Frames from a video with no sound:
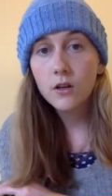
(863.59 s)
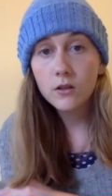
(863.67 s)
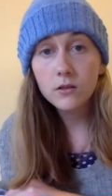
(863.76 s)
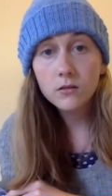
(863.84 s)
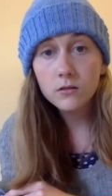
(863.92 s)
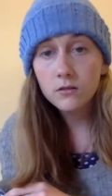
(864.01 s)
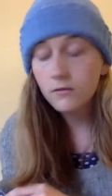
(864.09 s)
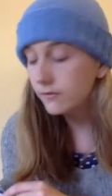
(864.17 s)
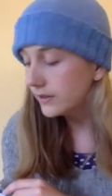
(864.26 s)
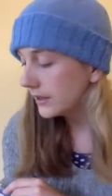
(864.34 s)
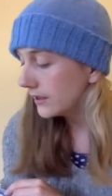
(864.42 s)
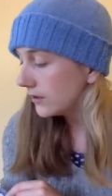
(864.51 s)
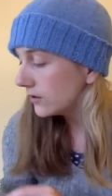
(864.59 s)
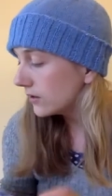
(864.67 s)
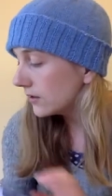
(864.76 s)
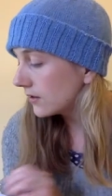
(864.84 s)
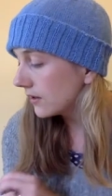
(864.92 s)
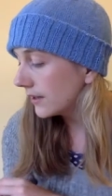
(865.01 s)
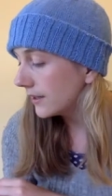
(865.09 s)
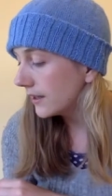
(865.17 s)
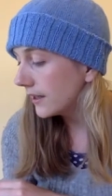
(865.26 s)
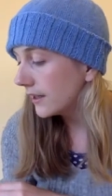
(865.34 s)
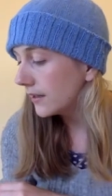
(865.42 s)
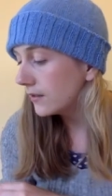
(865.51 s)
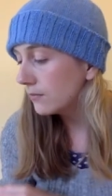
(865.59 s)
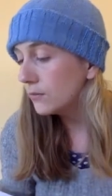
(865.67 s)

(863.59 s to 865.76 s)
old vintage design and